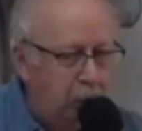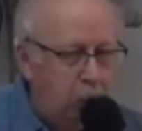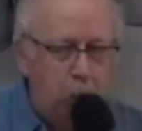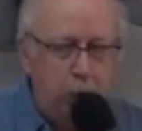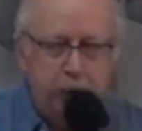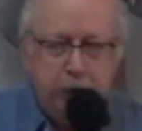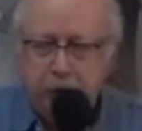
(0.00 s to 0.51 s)

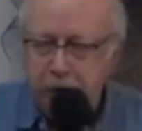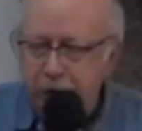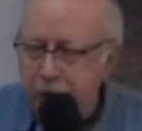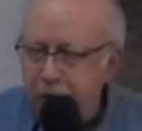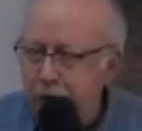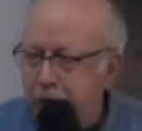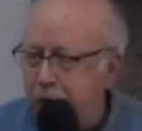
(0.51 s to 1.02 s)
We
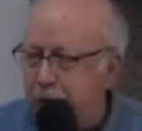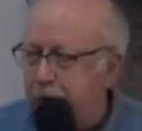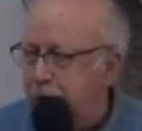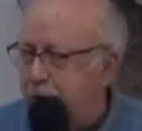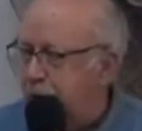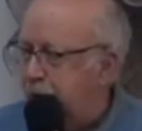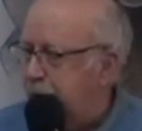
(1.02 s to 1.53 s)
need
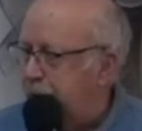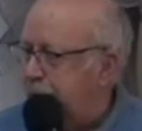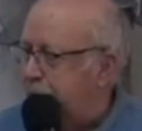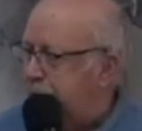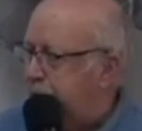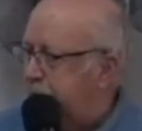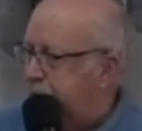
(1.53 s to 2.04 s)

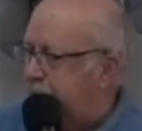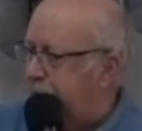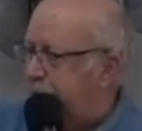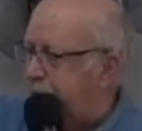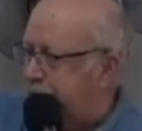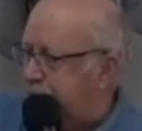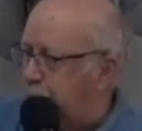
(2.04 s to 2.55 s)
that